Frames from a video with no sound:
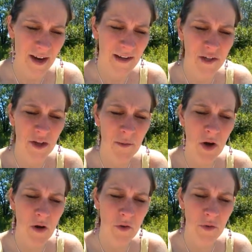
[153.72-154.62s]
Ice cream
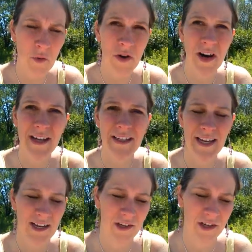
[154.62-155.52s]
cone or a
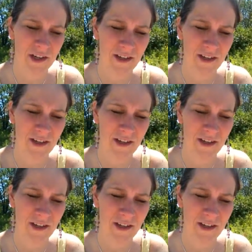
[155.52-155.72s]
dish?